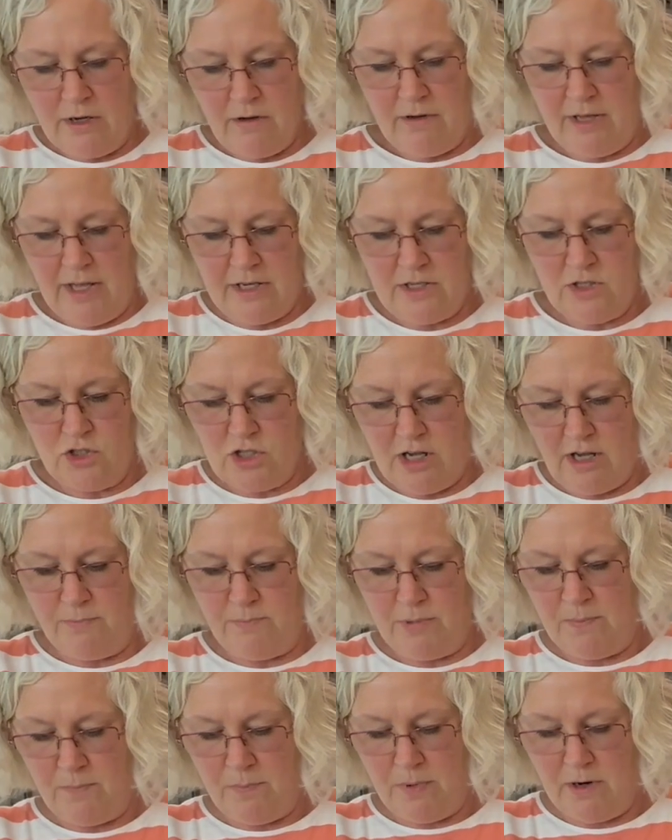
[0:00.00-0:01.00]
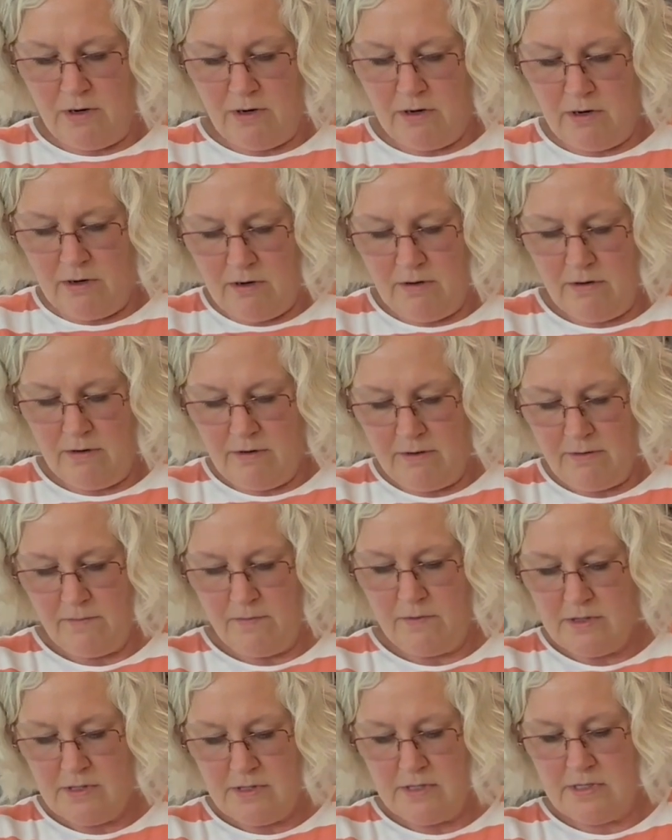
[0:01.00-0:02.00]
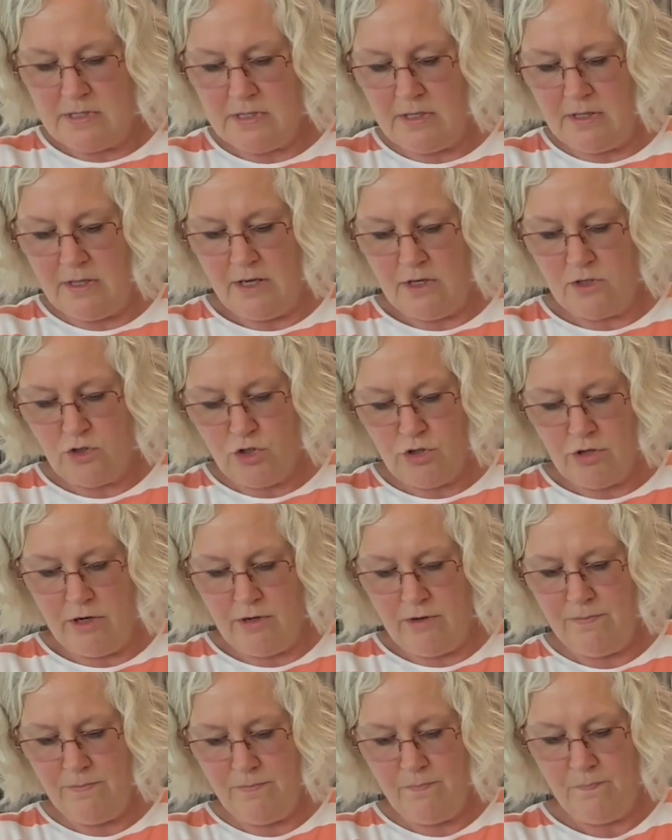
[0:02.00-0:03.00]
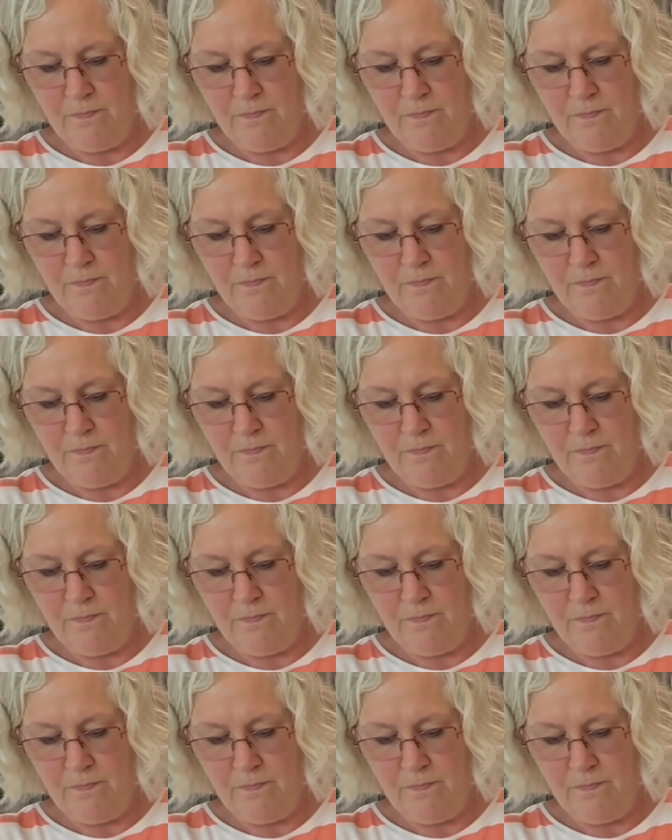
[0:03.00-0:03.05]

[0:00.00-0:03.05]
to go ahead and chop up our cilantro.